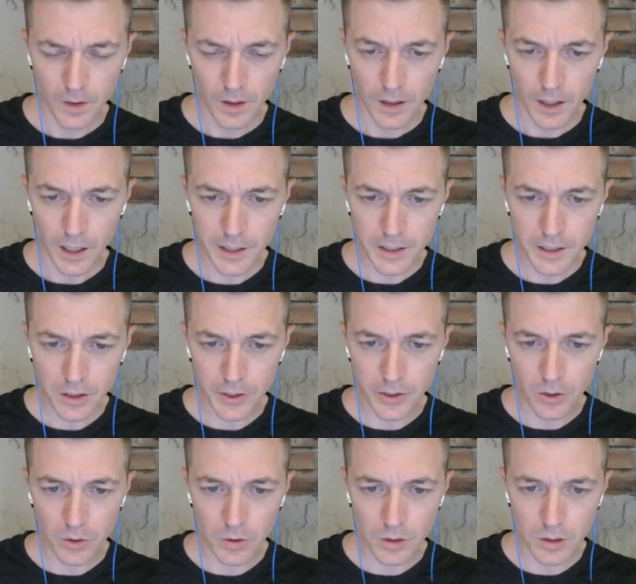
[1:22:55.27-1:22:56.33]
Hi, Clint.
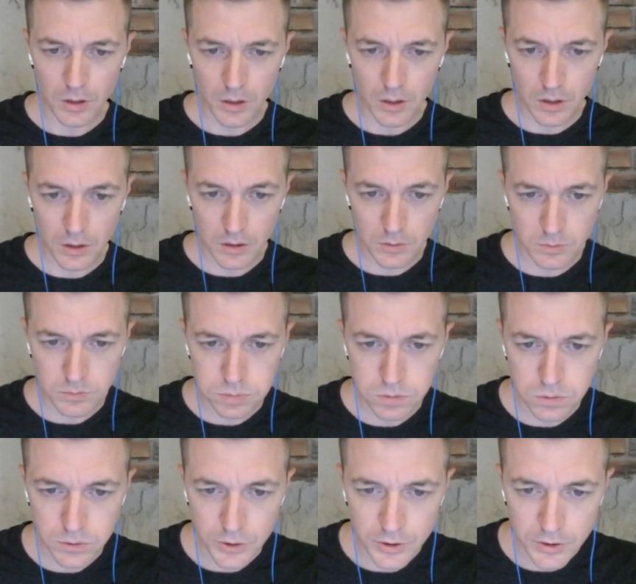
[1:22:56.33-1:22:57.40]

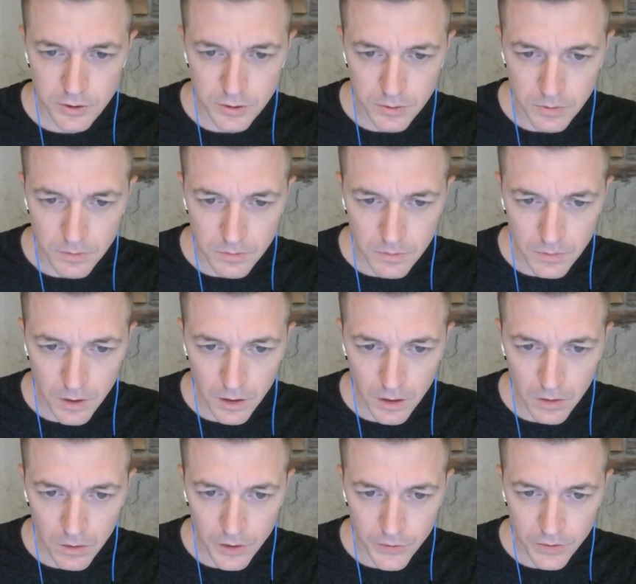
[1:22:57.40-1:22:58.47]
Shoot, I
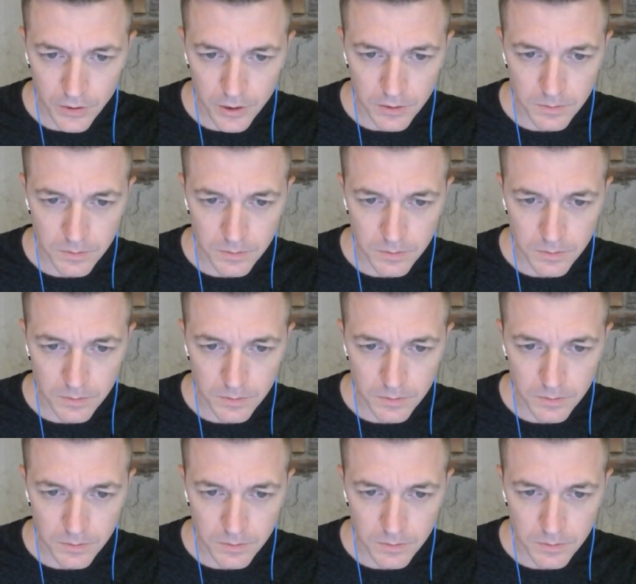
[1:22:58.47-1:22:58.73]
lost that.